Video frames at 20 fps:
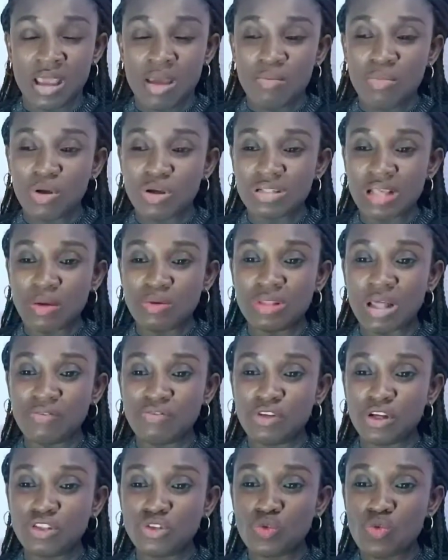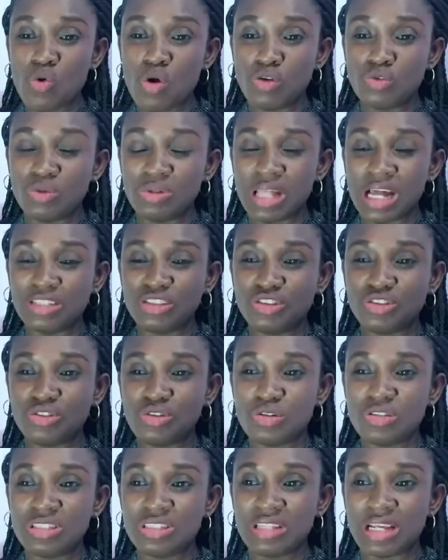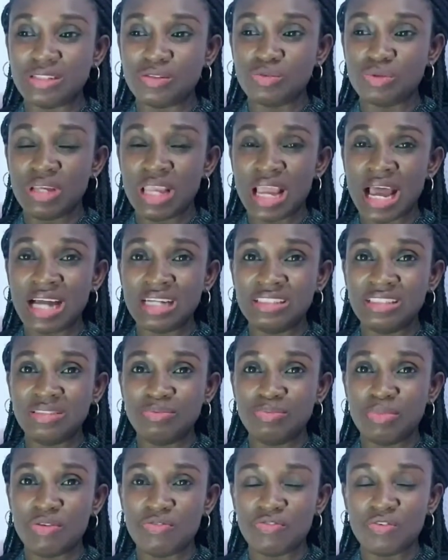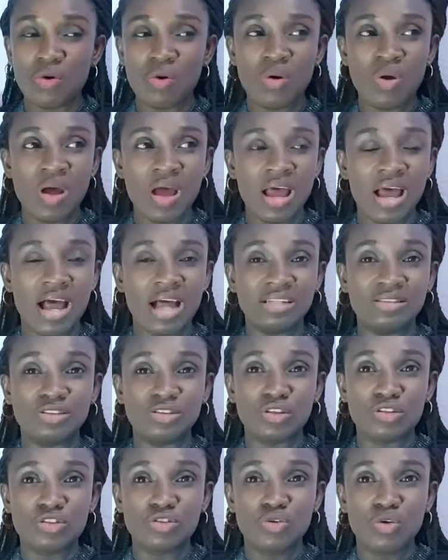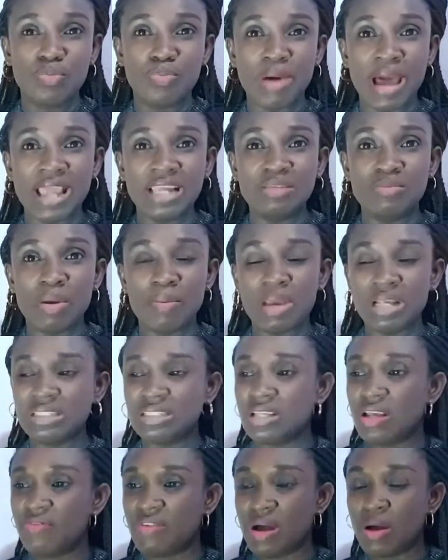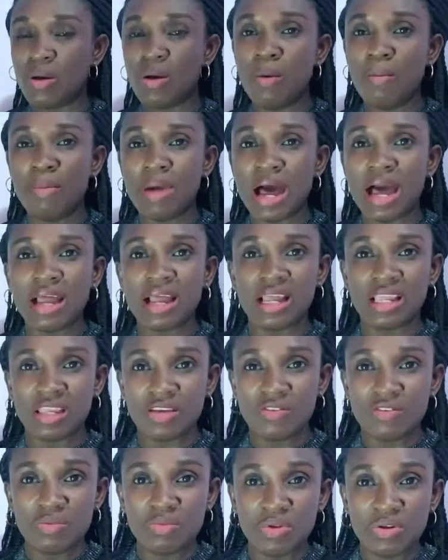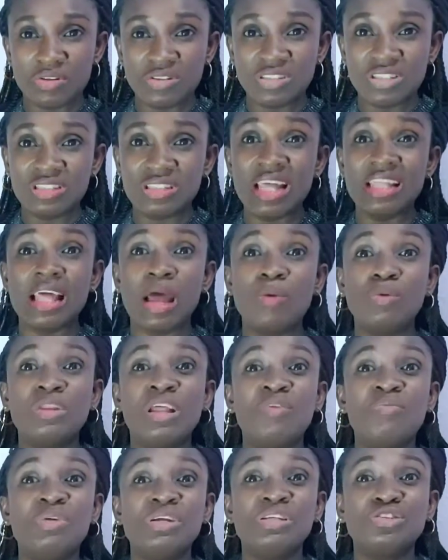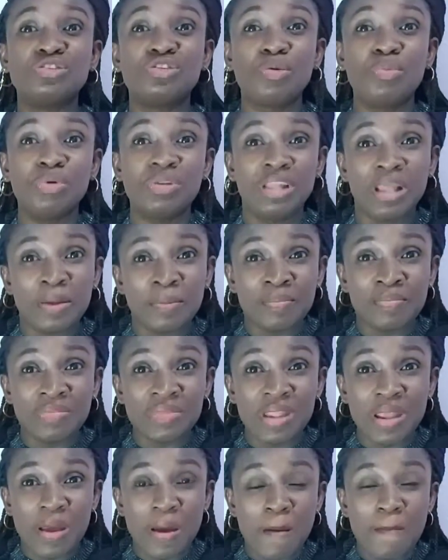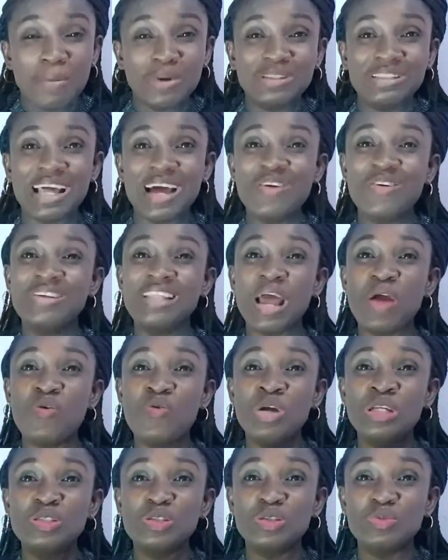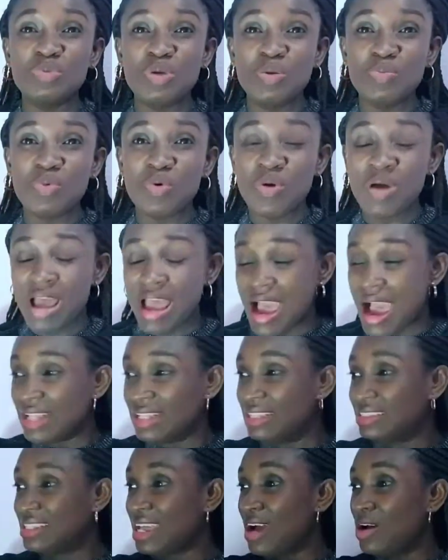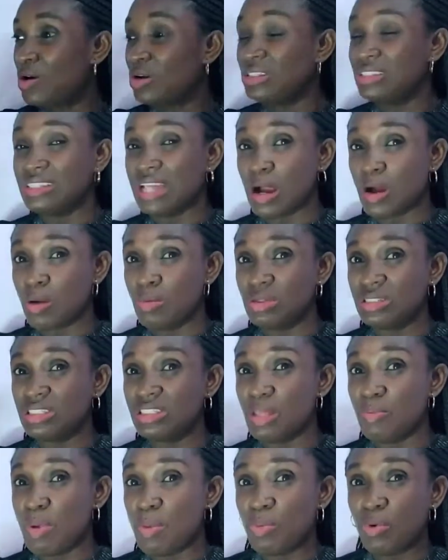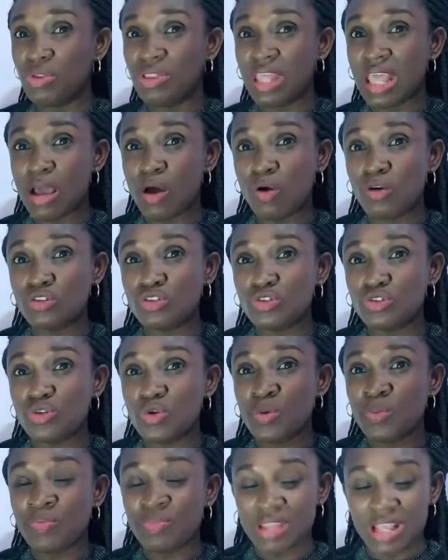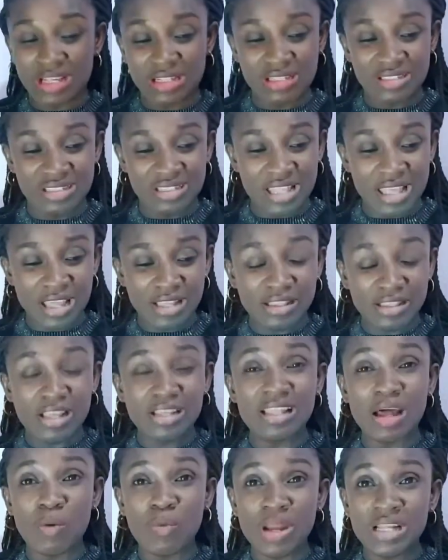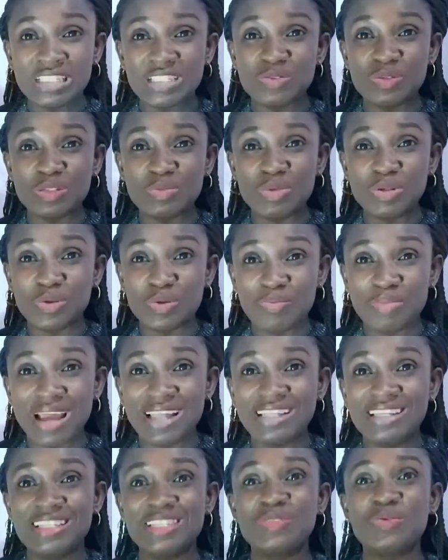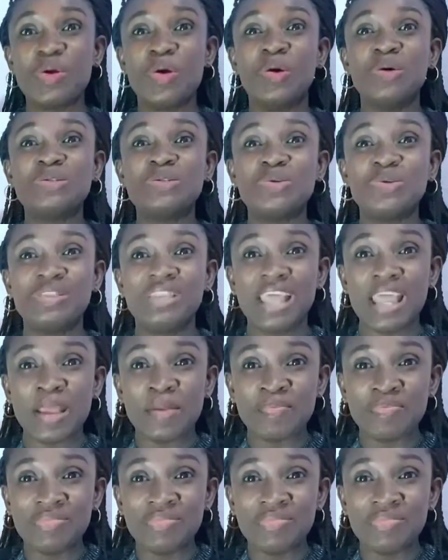because I could have just walked to that trust that we had before and just go buy it by myself and come back and give him the receipt. I would have been in trouble then. But thank God I went with people, and thank God in that committee, the people there also, they that went with me to buy the things were also there.